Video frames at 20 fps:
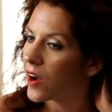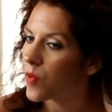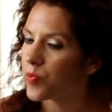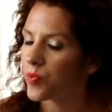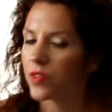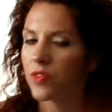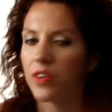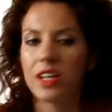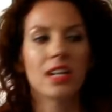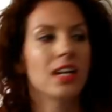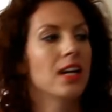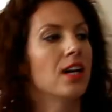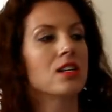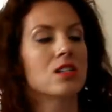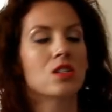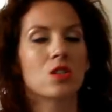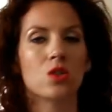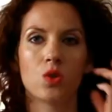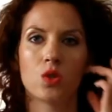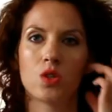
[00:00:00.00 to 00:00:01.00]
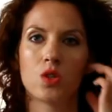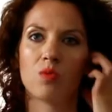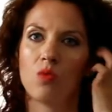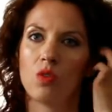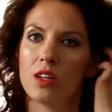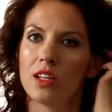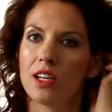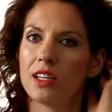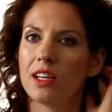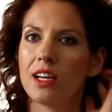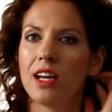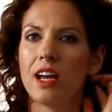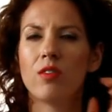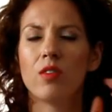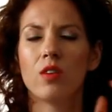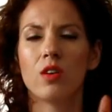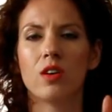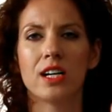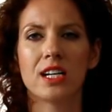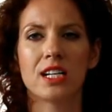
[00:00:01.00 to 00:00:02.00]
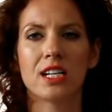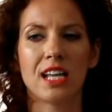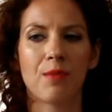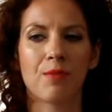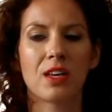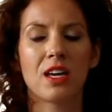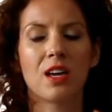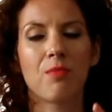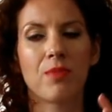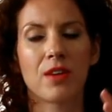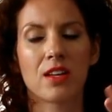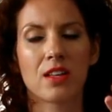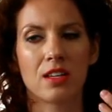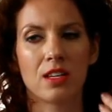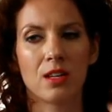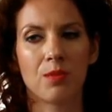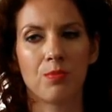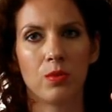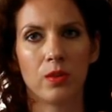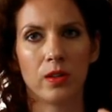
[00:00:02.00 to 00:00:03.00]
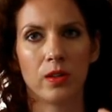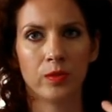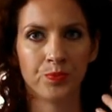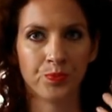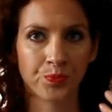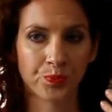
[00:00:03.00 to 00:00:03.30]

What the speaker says: when they are so small, then they have a hard time keeping the nipple